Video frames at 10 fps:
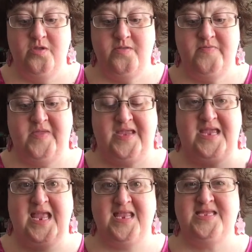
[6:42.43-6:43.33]
that
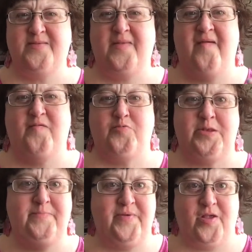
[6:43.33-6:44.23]
Ken seemed to have a
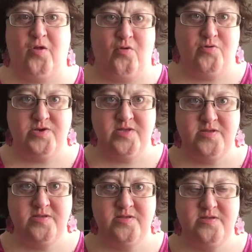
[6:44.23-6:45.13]
really big heart.
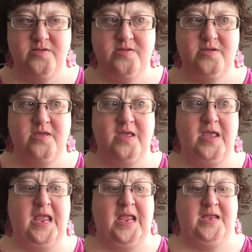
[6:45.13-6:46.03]

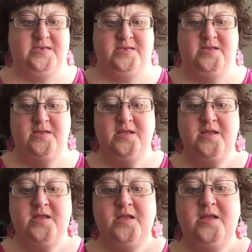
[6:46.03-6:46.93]
And
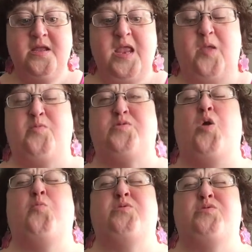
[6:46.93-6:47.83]
he was
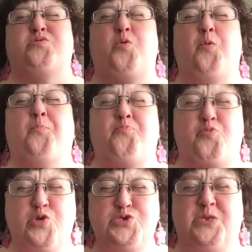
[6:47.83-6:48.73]
always so
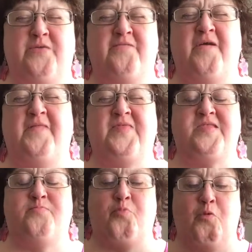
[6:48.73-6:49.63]
appreciative of the
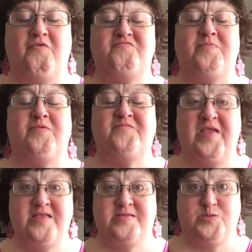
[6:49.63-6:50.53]
support from the
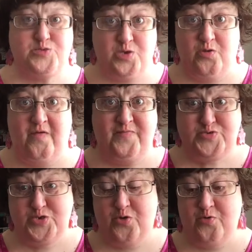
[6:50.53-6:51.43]
fans of the
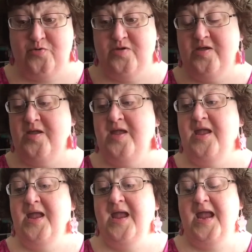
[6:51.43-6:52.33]
show.
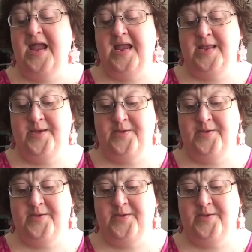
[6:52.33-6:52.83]
And